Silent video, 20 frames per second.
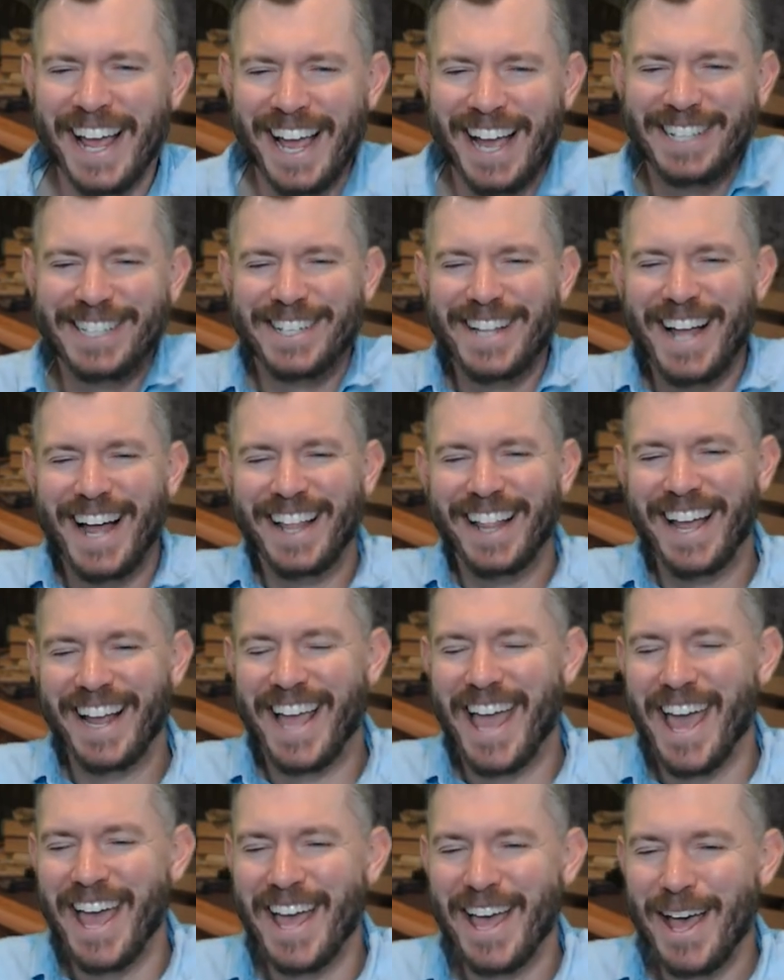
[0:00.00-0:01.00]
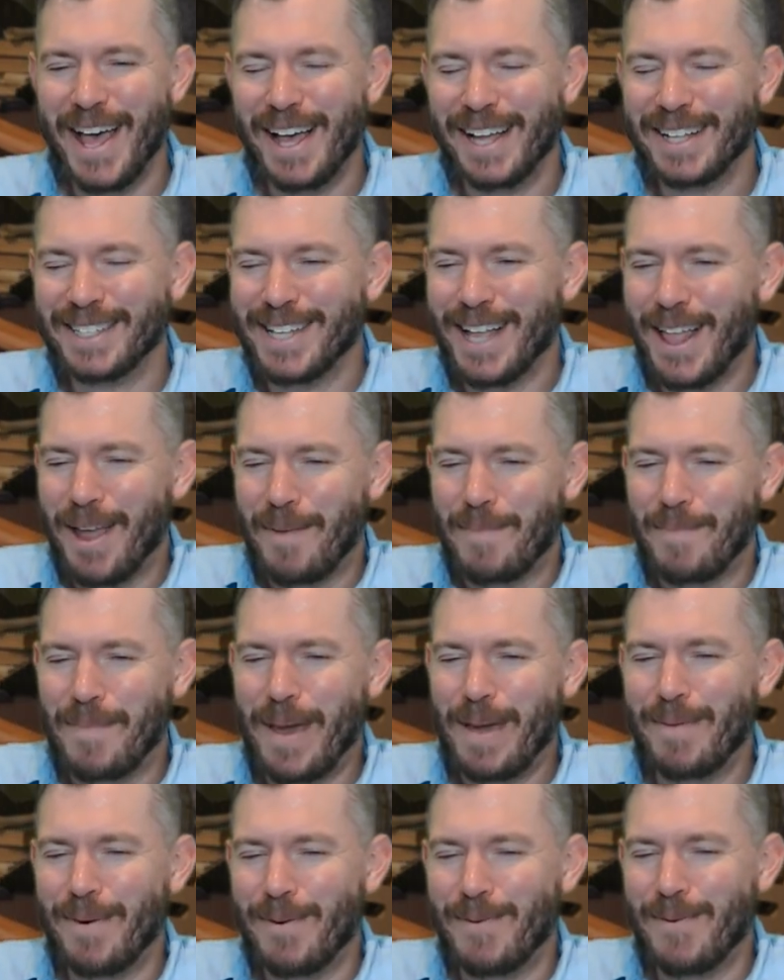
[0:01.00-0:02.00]
It's not like it's not like
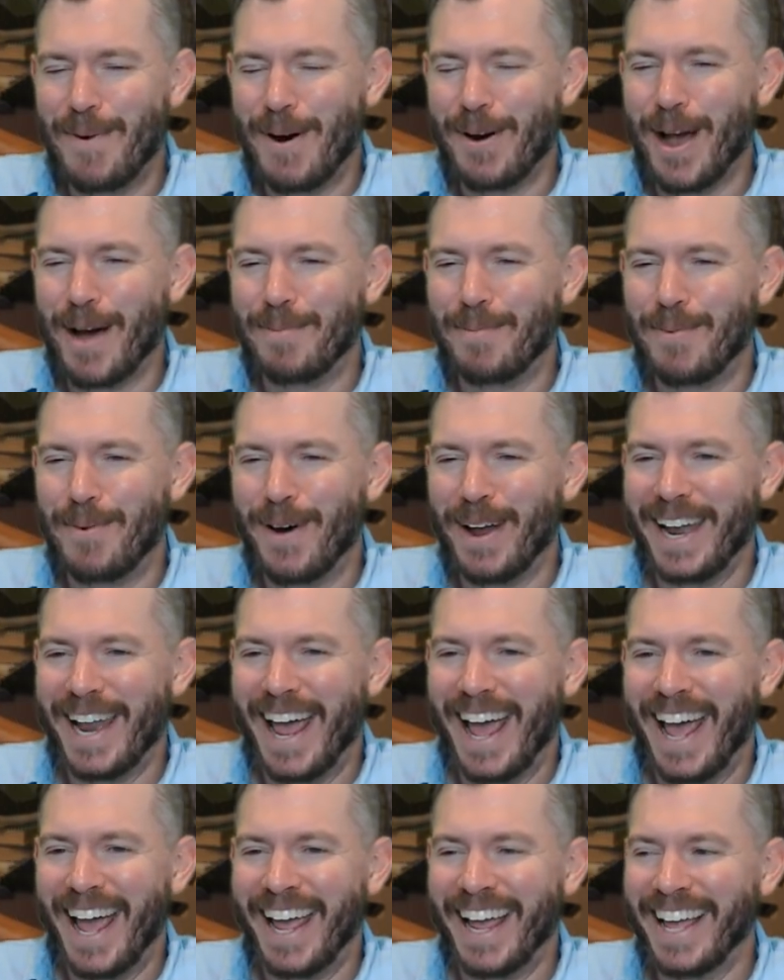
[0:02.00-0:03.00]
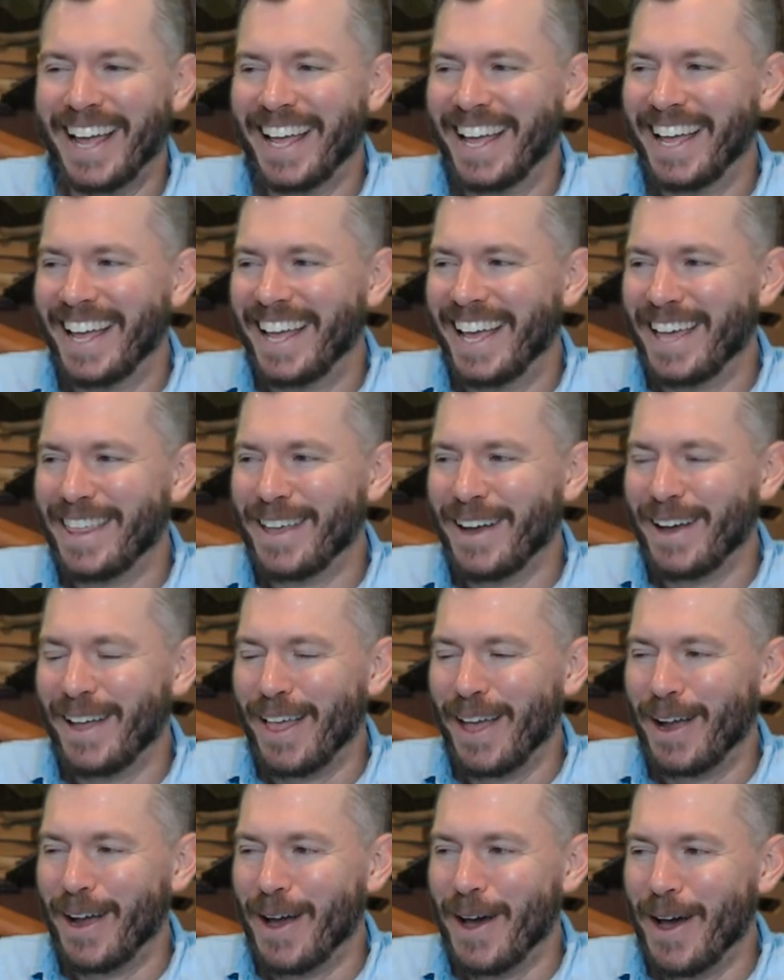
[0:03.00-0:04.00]
people woke up one day and they're
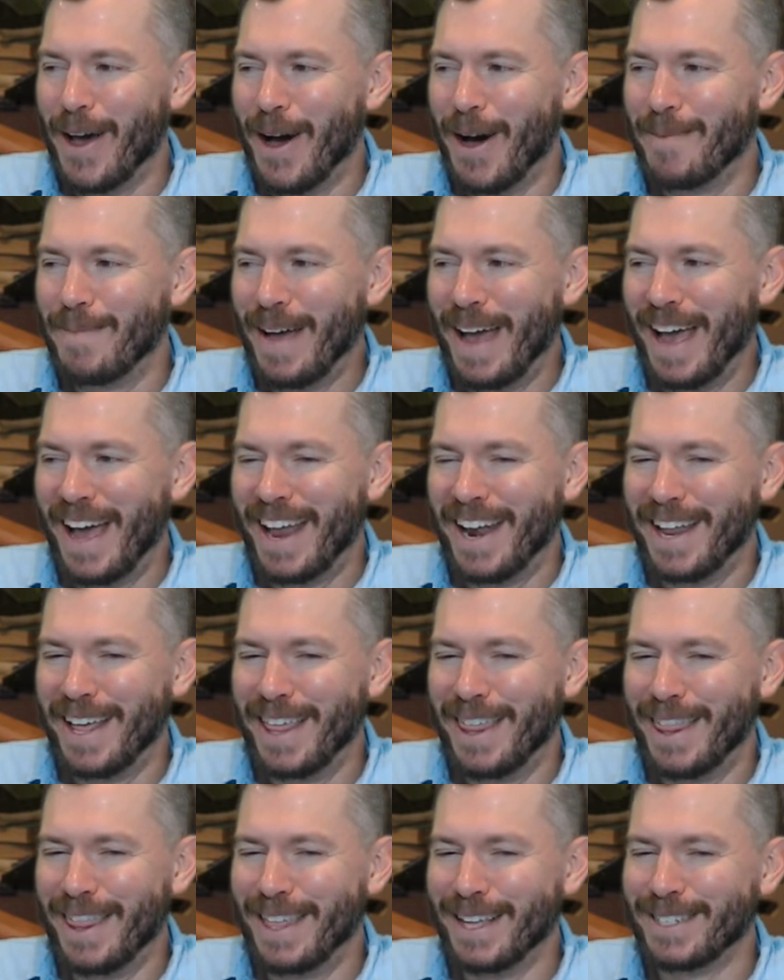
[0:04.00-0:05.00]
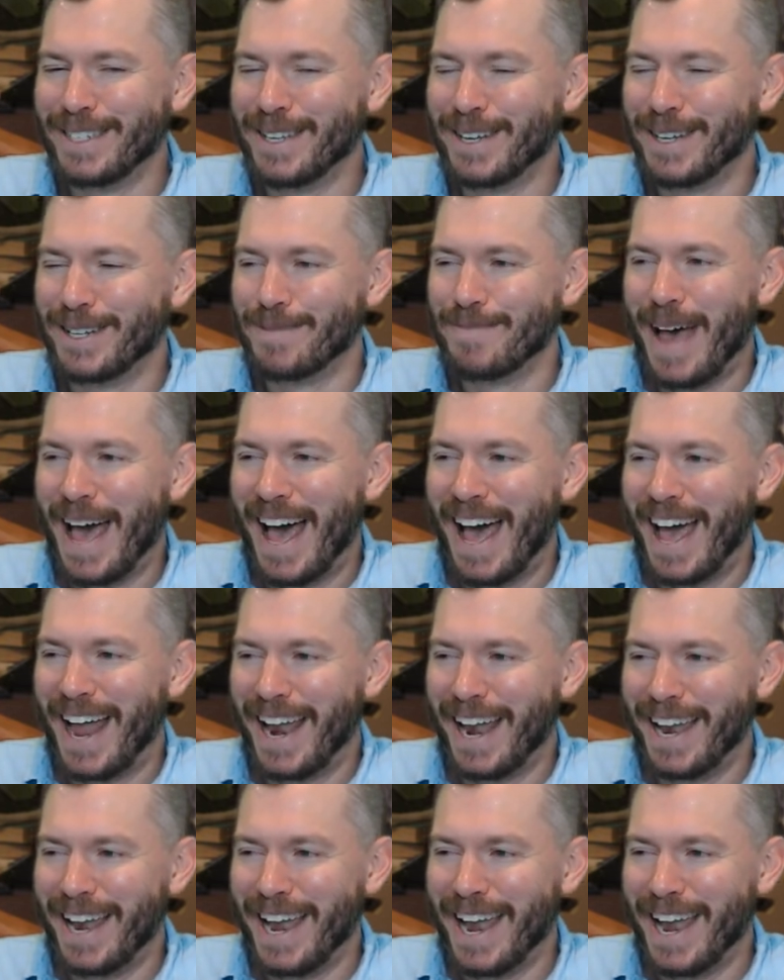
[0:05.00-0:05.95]
like, "Oh man, this looks bad.